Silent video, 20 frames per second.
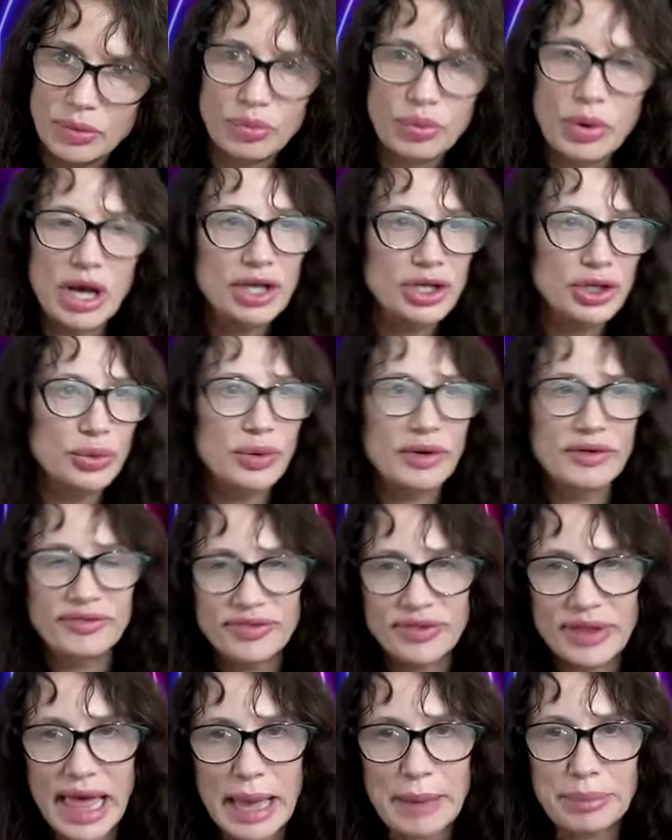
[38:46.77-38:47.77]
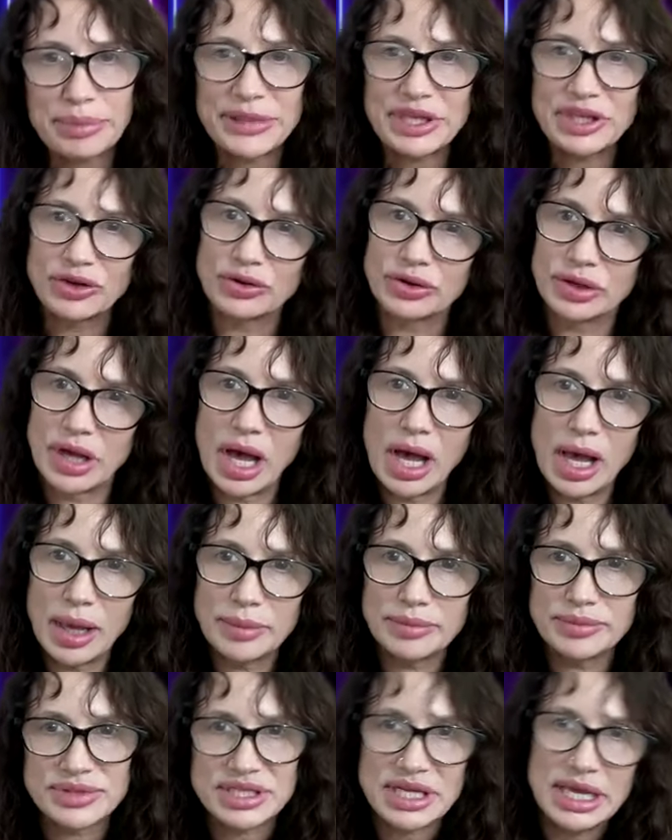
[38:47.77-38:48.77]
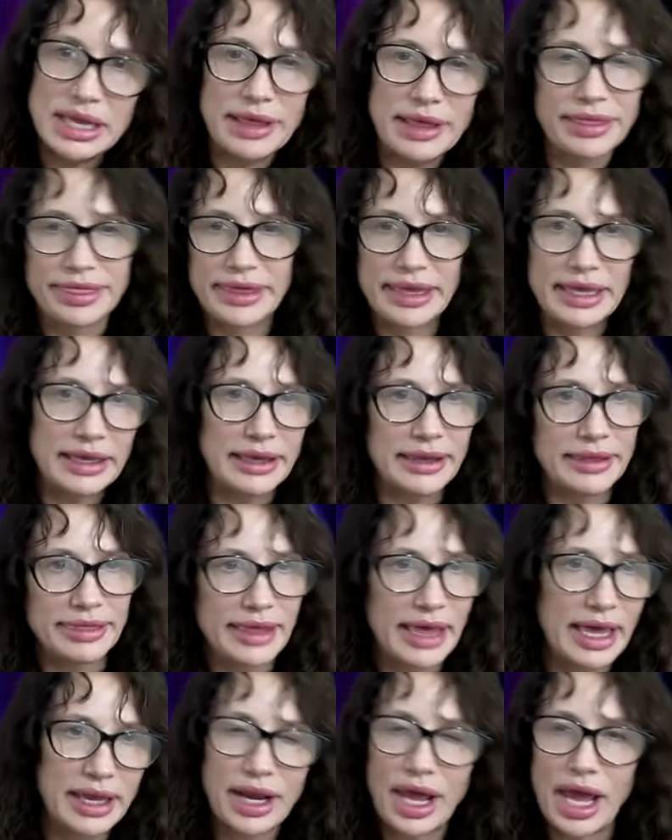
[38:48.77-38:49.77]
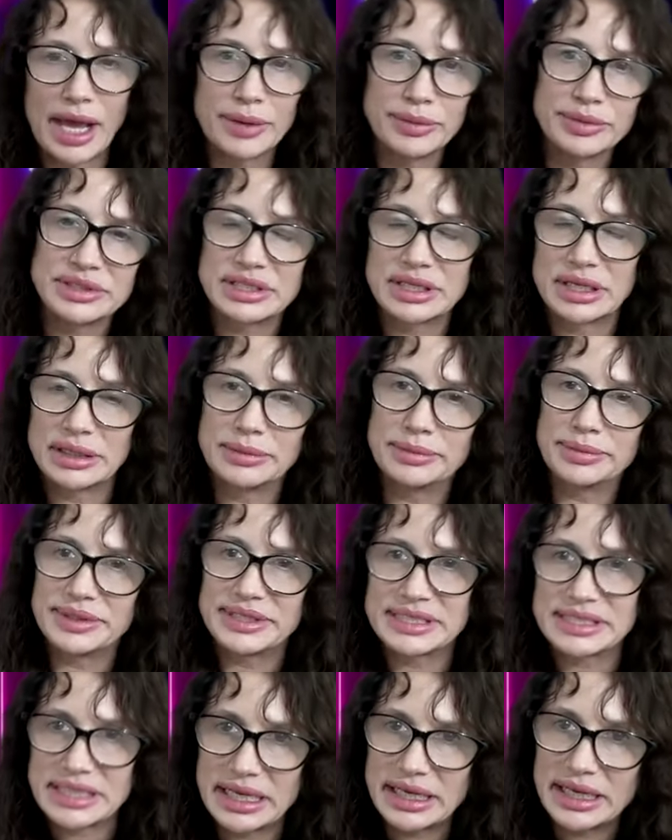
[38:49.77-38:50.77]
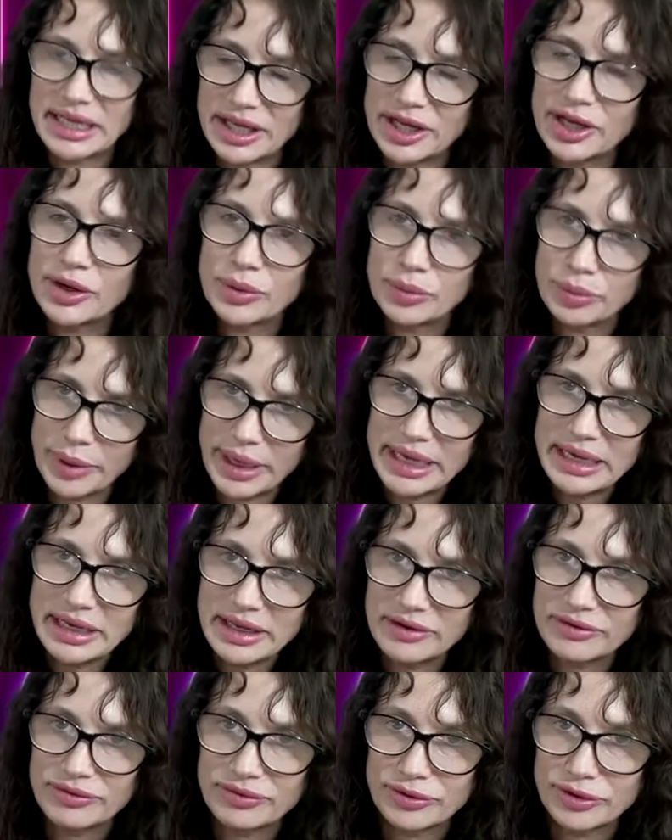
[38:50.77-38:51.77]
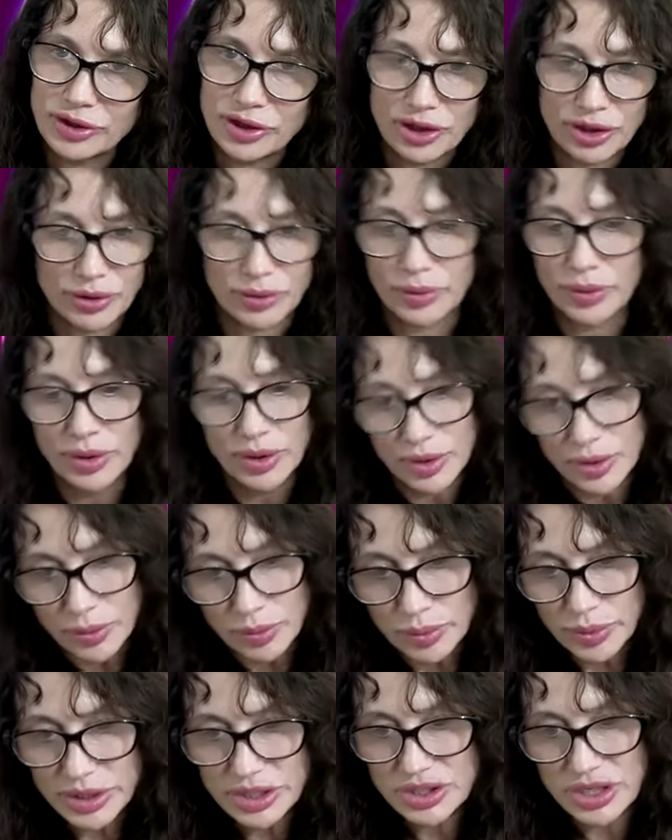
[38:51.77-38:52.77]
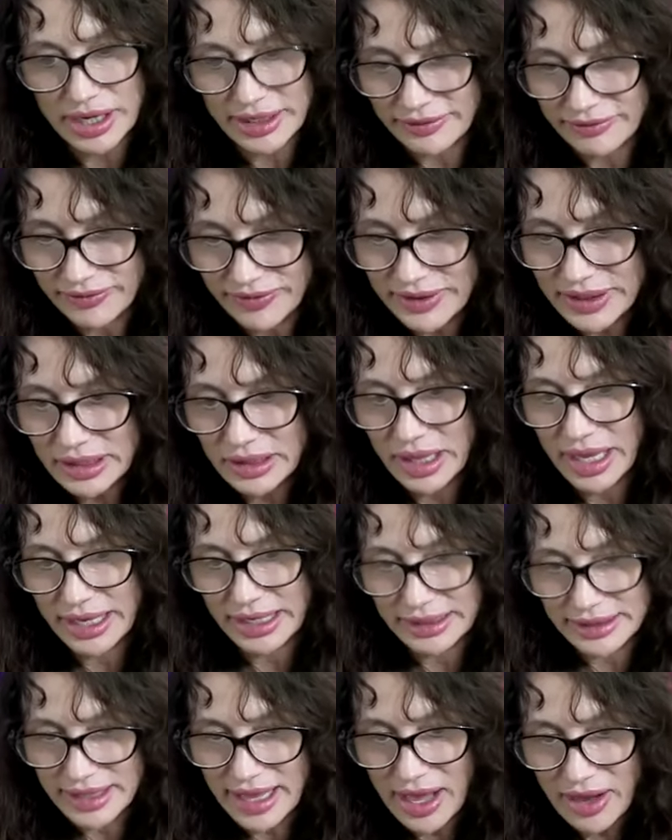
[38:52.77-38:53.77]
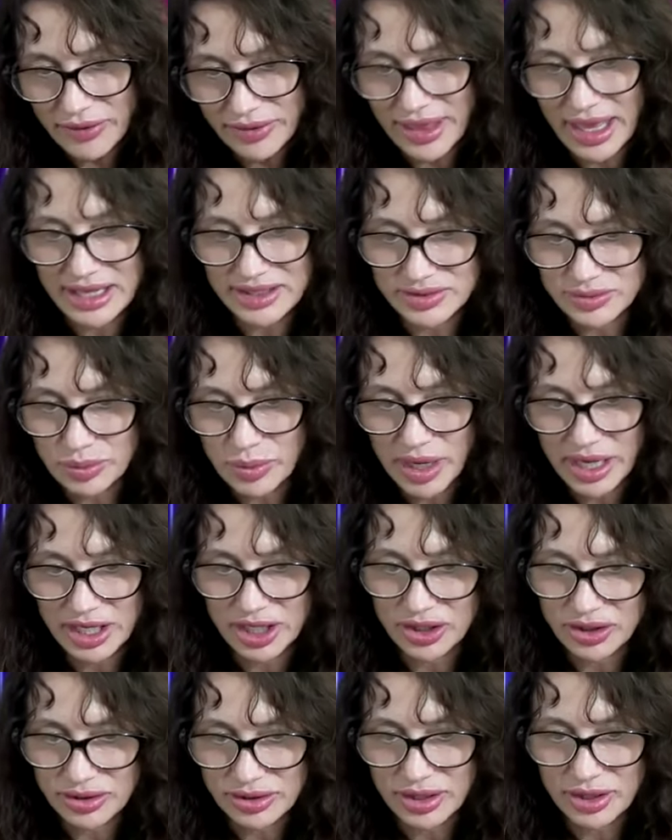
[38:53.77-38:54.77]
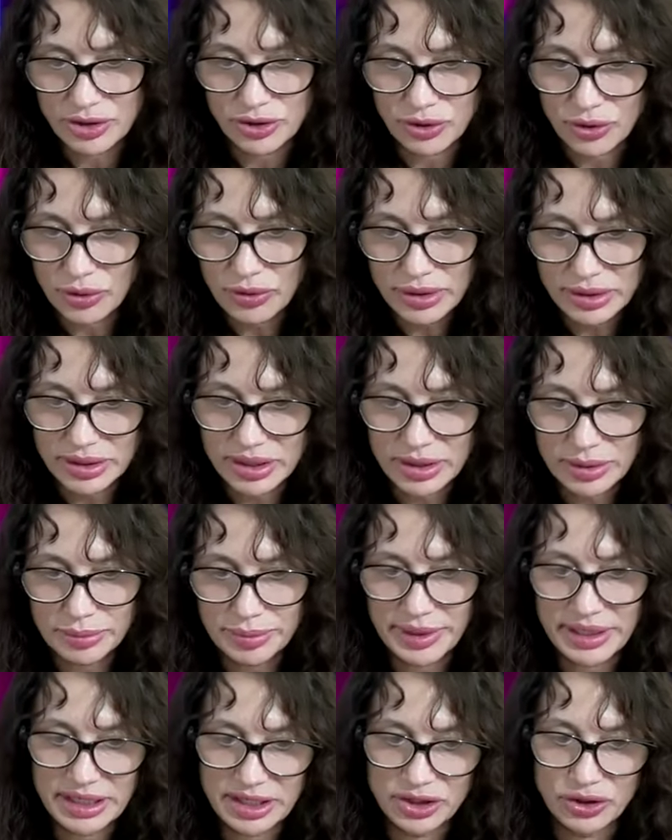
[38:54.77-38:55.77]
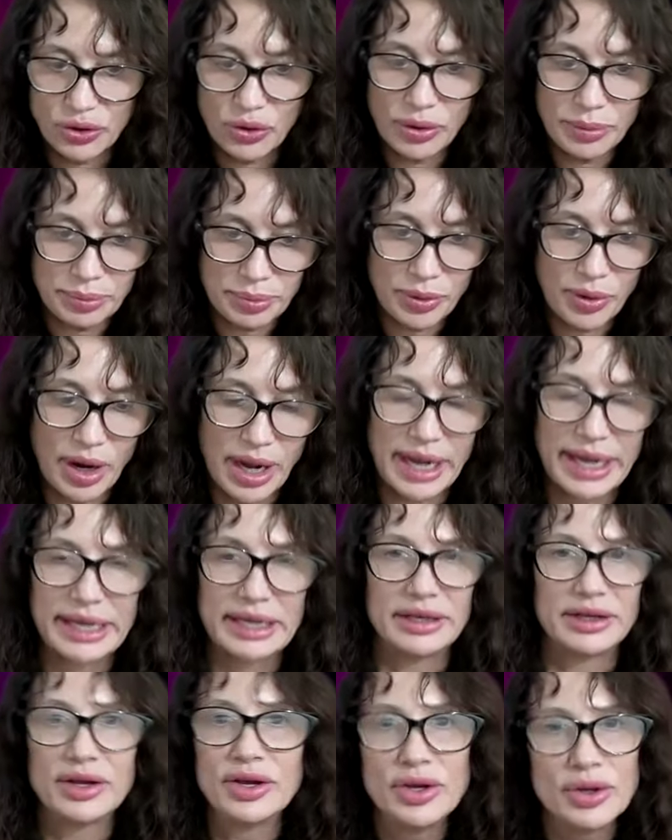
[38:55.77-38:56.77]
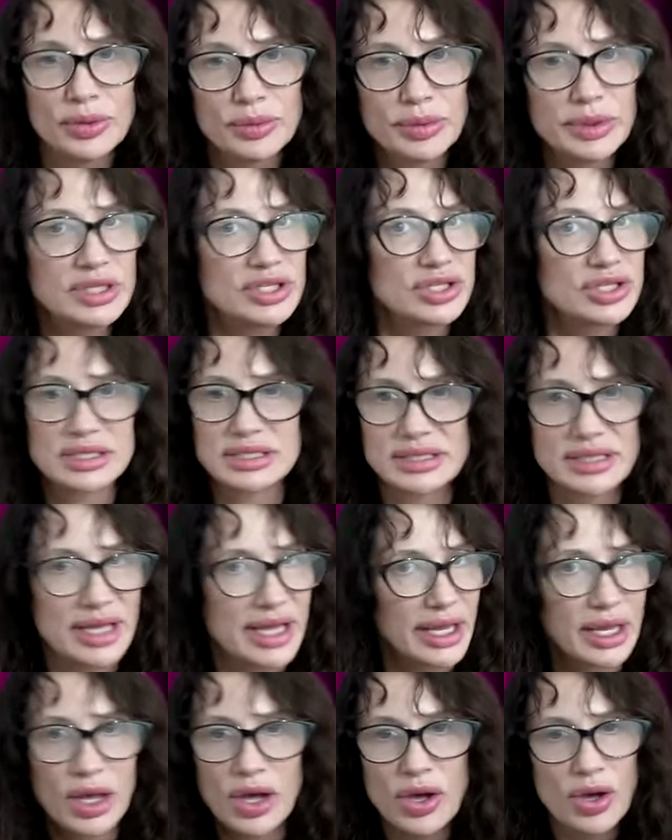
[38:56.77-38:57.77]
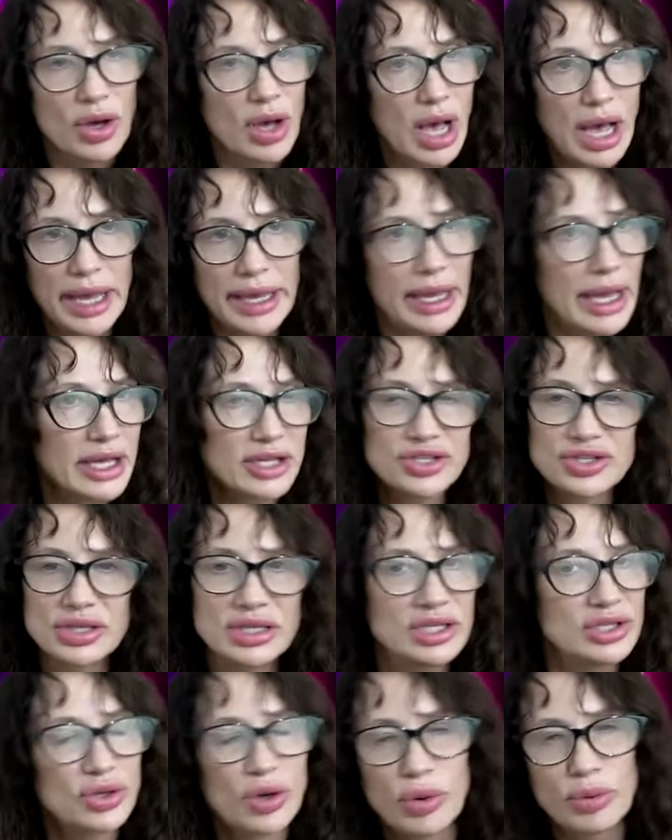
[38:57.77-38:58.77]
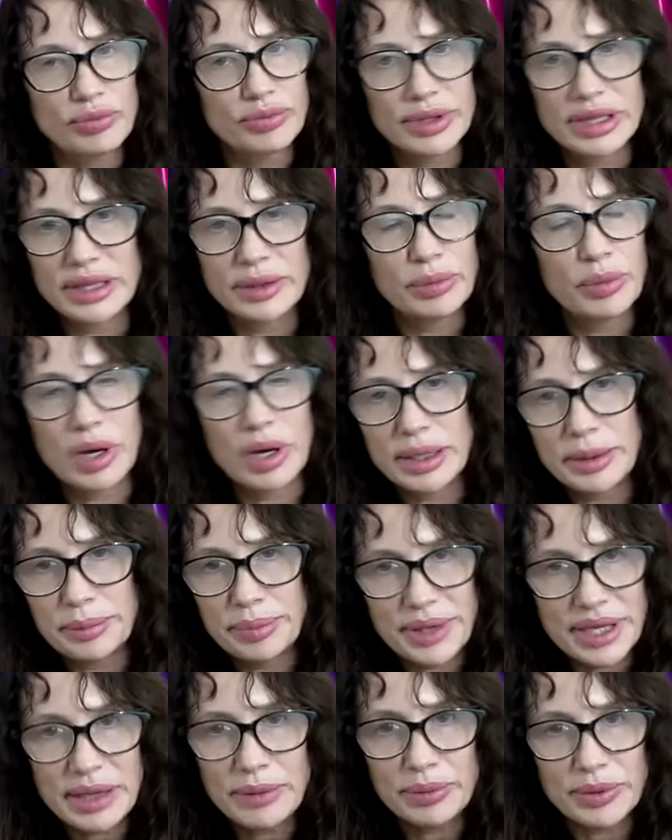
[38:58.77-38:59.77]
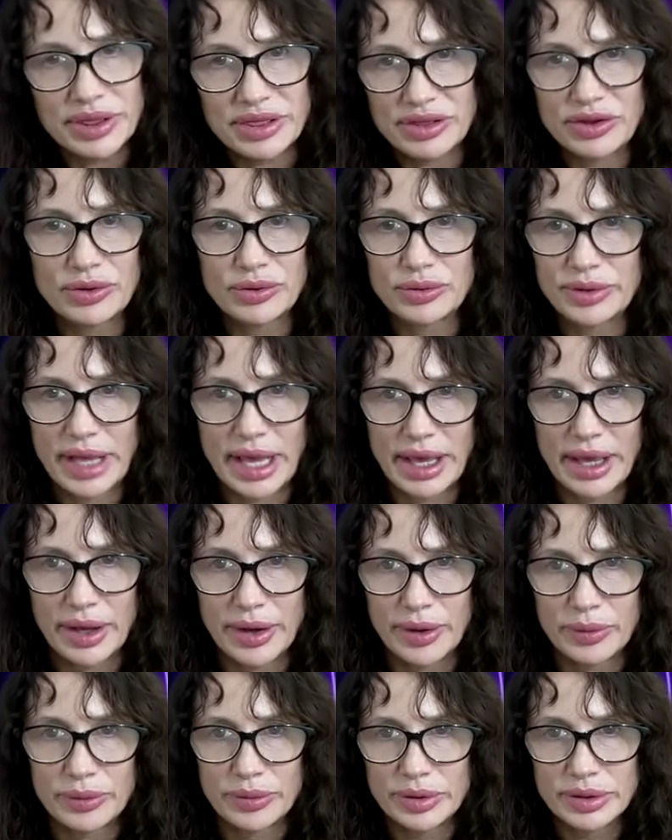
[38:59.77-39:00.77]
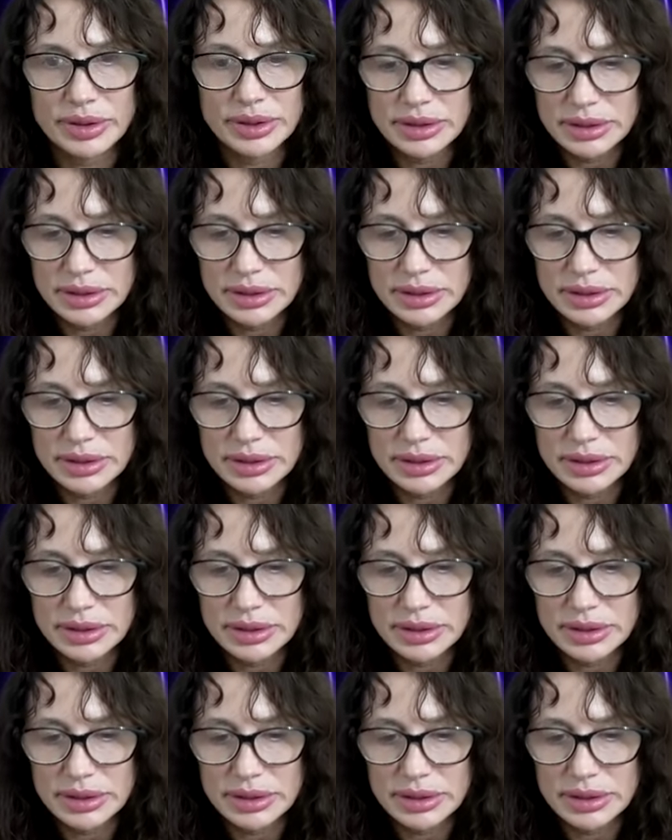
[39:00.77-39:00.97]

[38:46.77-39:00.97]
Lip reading: while you were flapping your gums thinking that I was going to be sitting here waiting for you, which I feel like now that's why you're a little bit in your pride, which is like, I actually don't really want to be with you now.